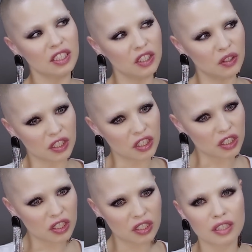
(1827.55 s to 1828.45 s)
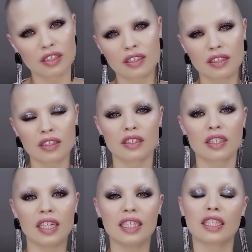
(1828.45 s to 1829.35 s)
you can just
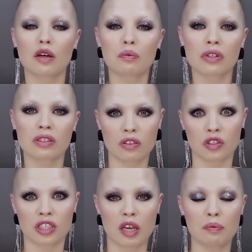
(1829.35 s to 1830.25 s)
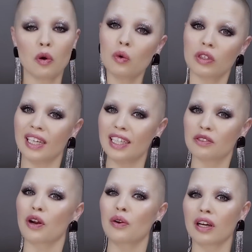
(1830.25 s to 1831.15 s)
clean it up with Scotch tape or a
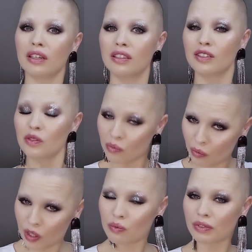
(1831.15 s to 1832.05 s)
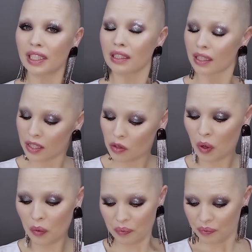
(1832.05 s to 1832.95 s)
lint roller, which is really nice as
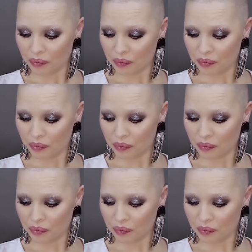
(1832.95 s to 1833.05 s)
well.